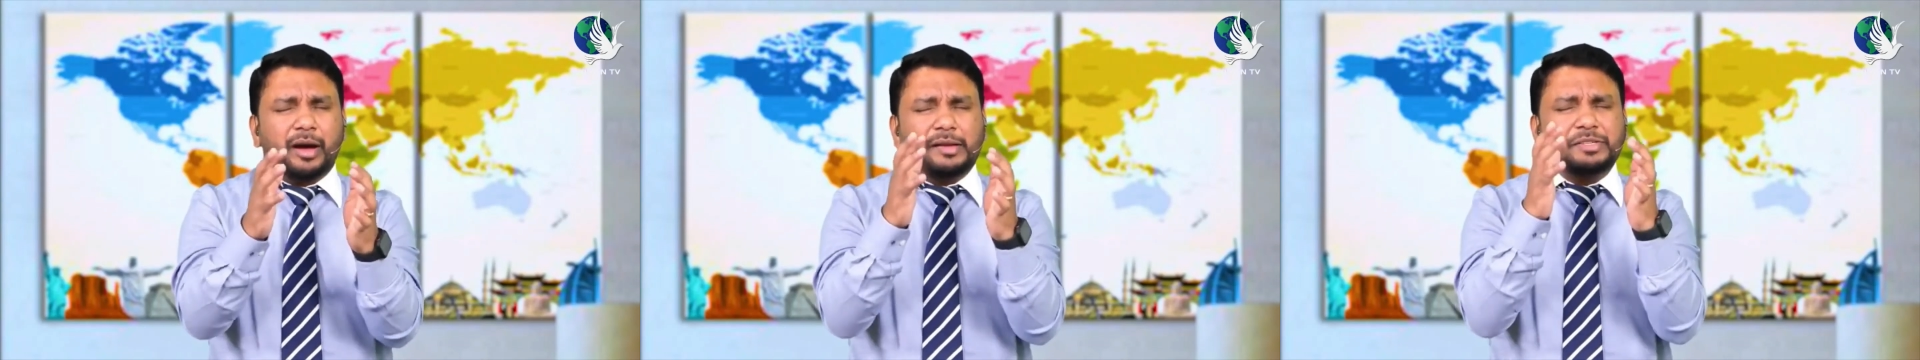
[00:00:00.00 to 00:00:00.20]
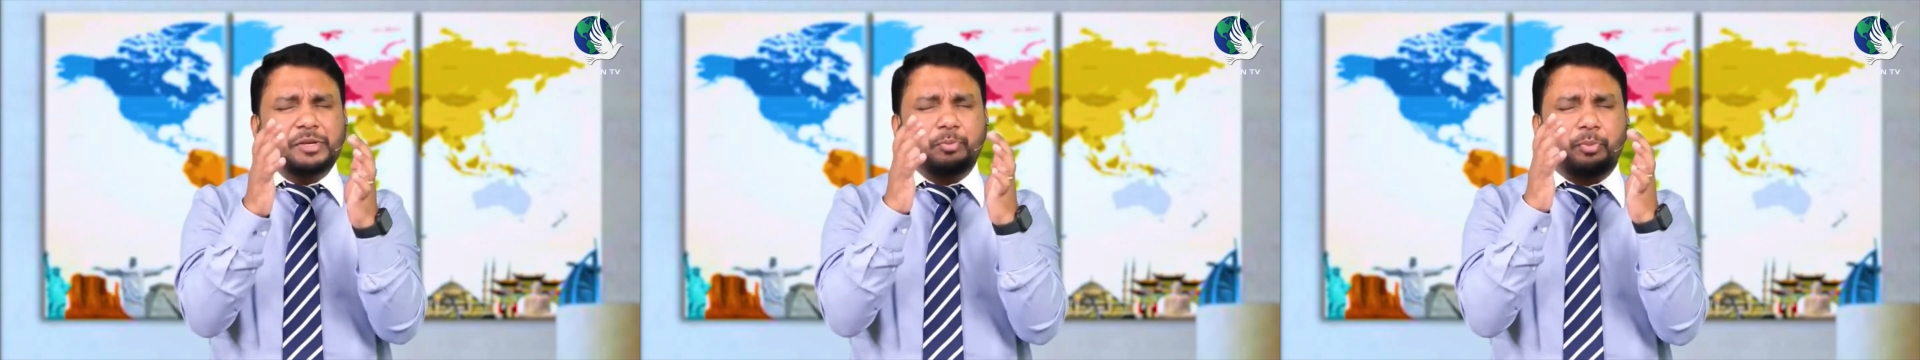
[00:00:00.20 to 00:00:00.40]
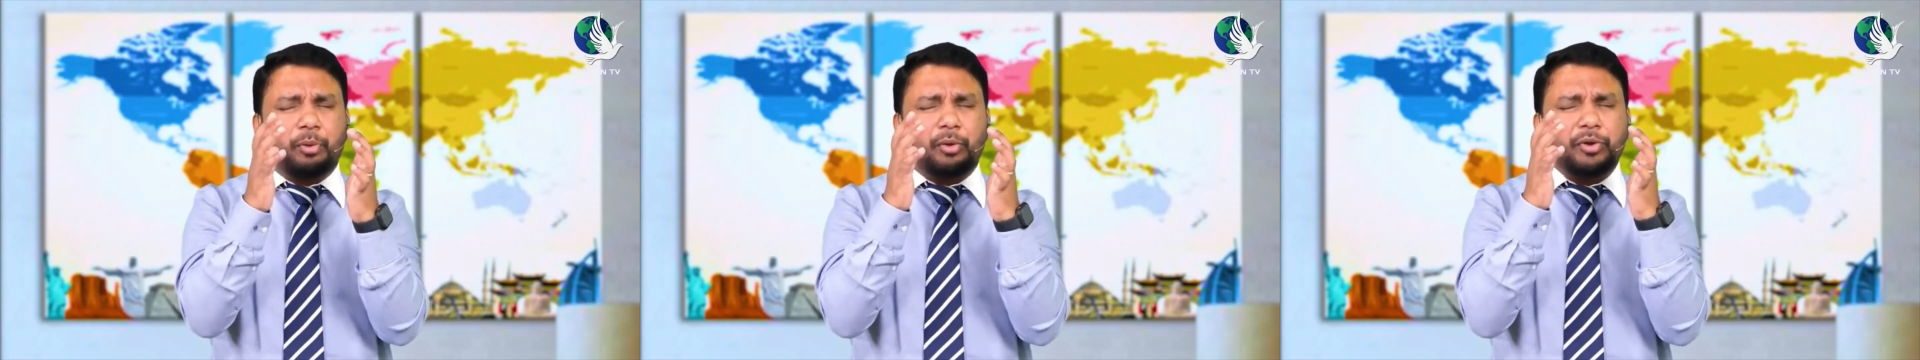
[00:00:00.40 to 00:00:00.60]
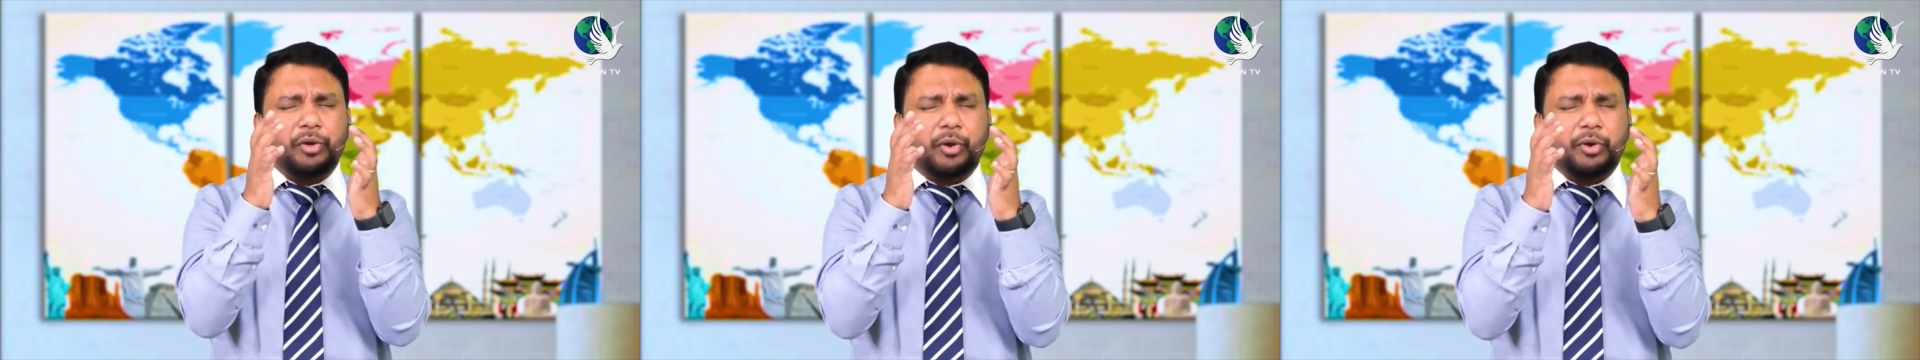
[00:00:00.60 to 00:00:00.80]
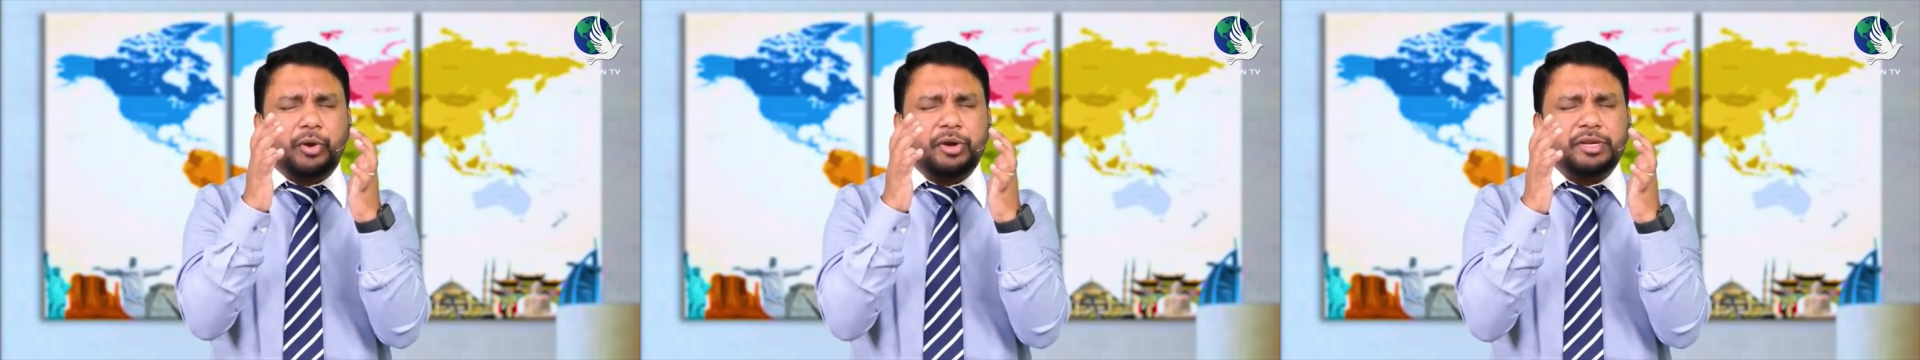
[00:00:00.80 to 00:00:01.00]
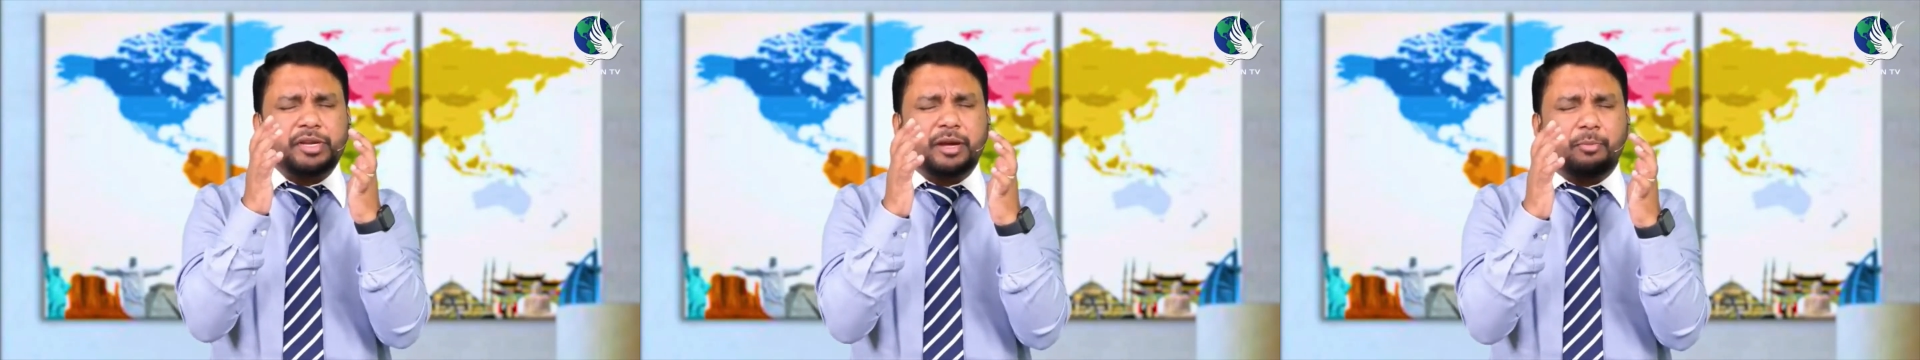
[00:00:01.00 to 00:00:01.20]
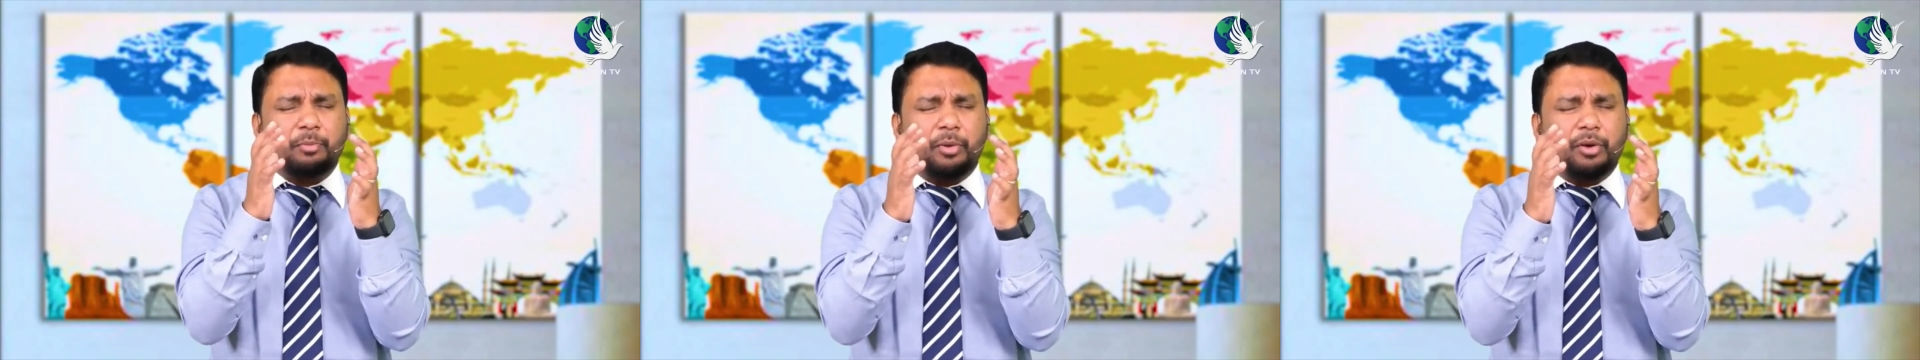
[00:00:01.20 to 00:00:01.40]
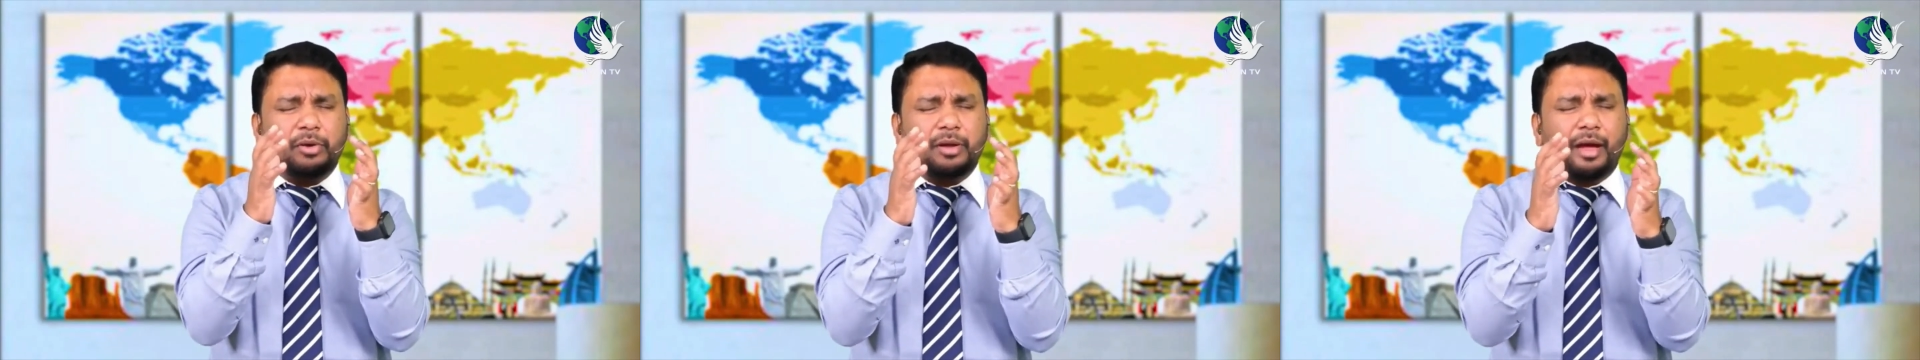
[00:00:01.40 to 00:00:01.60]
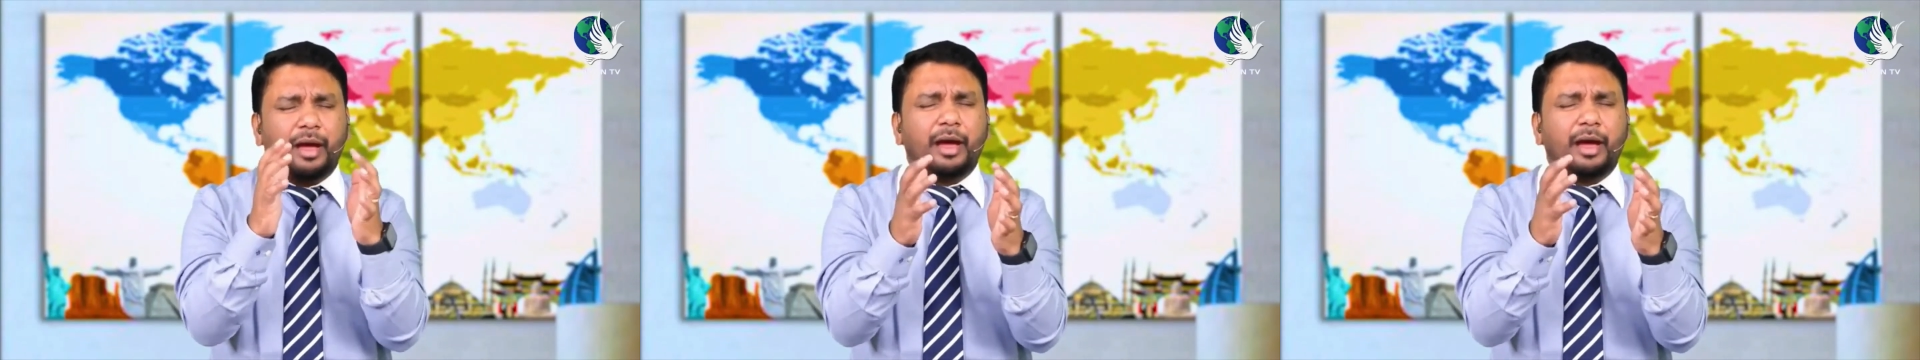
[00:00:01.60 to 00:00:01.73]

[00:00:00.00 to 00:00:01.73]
As you poured your anointing upon